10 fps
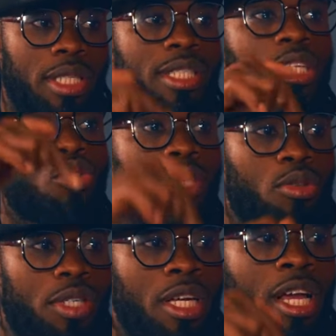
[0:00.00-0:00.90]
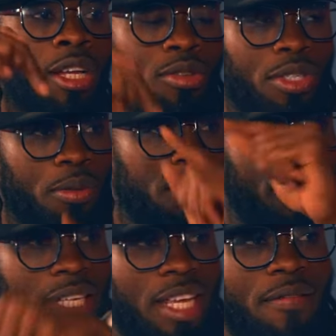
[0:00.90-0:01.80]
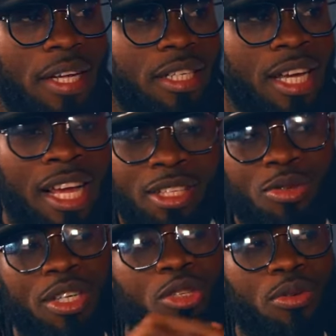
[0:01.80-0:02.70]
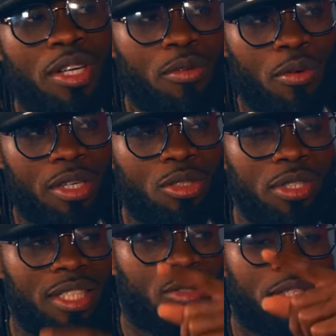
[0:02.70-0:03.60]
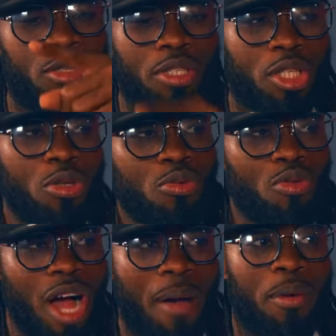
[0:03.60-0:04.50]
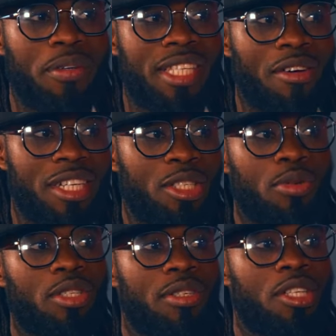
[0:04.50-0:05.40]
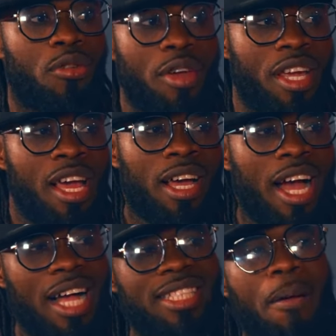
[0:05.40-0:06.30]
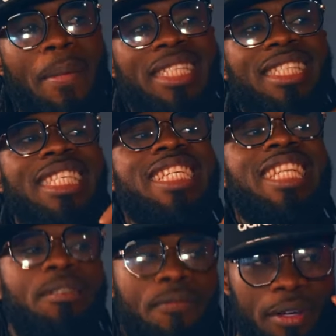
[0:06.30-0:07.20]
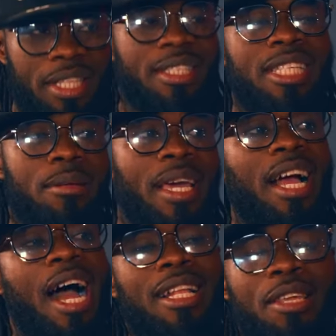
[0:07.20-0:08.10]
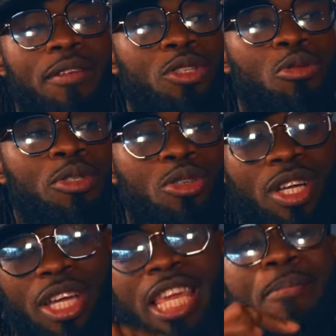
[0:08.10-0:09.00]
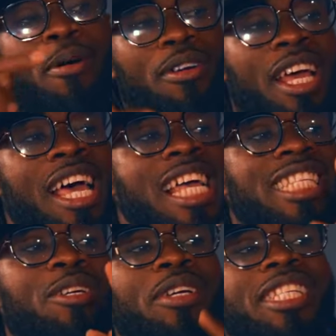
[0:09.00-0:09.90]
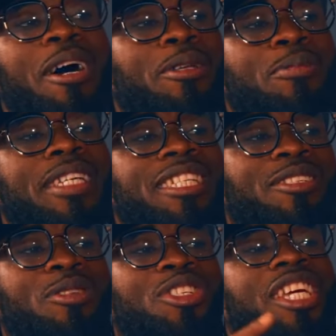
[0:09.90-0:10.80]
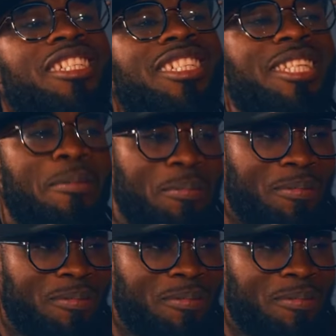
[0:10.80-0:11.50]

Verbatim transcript: Since 2020, 2021 did the event. 2021, 2022, I've been resounding in 2023. God said, maintain it for this team. And God even told me to keep on till He tells me to change the team.